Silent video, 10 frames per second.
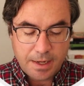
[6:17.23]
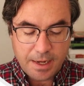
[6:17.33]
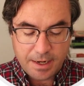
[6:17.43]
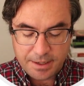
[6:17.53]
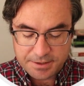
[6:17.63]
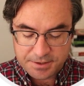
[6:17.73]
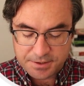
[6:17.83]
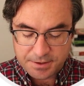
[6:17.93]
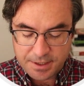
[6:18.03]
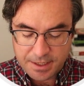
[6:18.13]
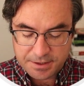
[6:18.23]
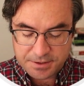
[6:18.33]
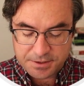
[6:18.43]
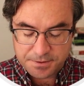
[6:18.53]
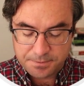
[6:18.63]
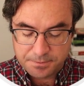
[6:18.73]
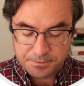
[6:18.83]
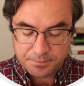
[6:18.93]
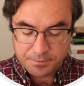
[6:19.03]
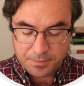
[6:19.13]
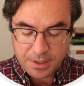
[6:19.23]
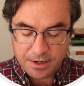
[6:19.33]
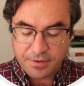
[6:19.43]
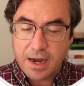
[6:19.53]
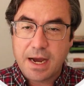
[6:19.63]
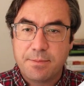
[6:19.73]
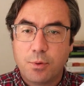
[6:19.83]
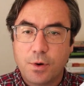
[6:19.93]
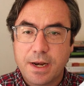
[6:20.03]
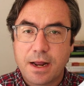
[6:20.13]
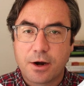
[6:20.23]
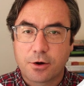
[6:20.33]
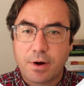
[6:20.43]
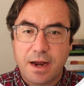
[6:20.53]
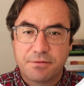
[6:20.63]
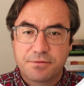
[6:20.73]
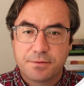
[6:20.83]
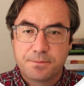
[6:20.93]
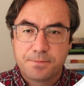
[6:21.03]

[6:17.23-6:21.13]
And it's kind of a high point on our graph.